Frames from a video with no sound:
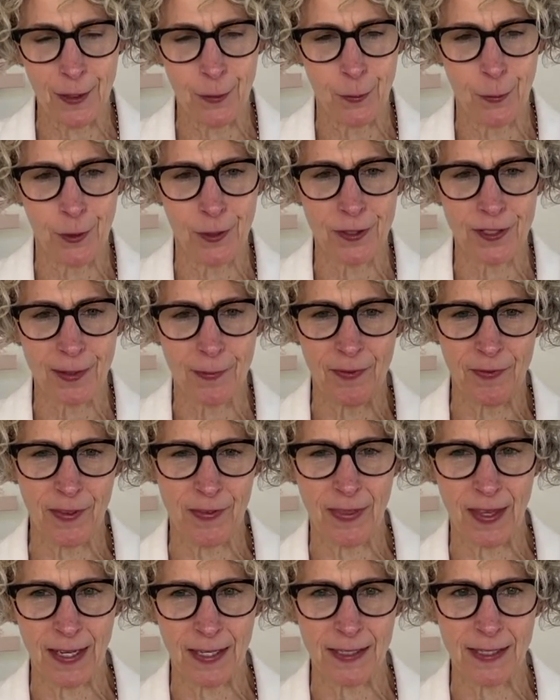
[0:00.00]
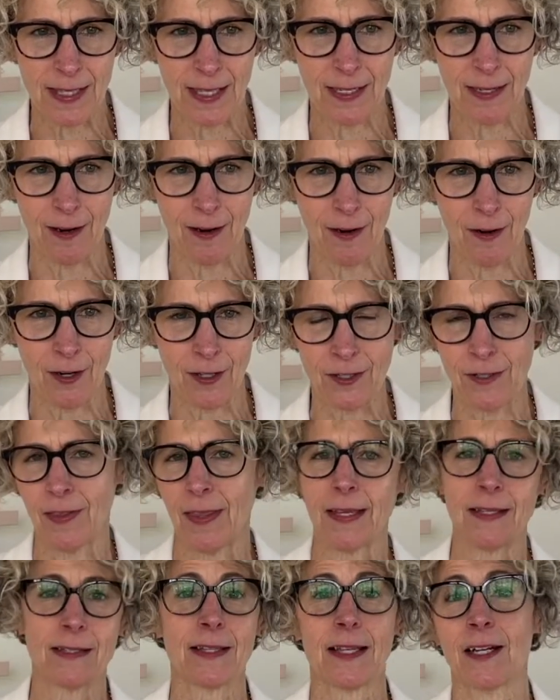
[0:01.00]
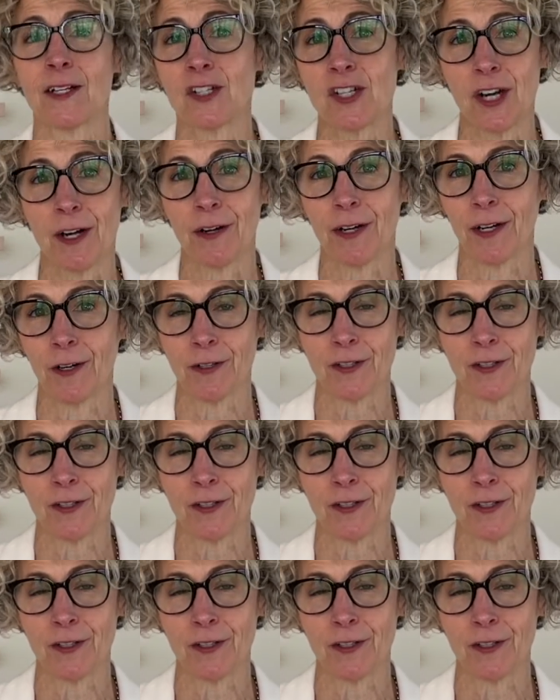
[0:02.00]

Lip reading: or some of the things that aren't things that I share here.